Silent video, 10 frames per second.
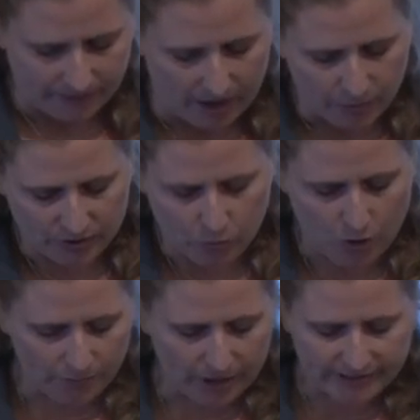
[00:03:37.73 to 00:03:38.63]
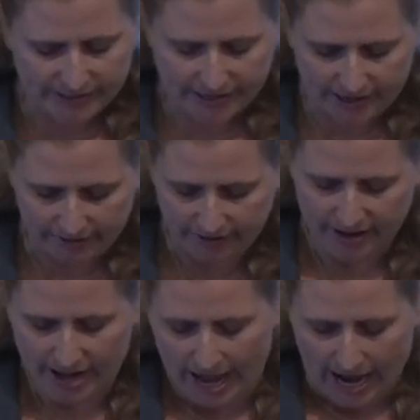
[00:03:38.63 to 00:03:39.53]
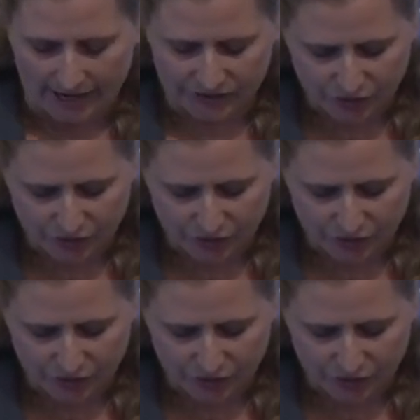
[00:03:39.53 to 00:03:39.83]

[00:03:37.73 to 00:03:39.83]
and with a one-way ticket and a